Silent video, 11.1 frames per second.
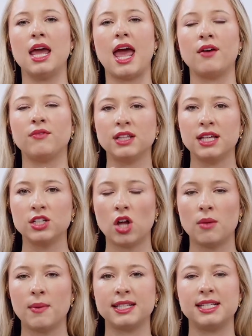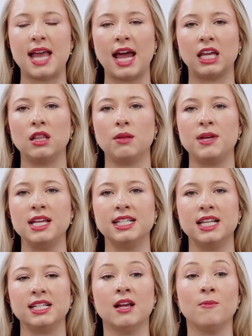Everything's all about stacking the pieces.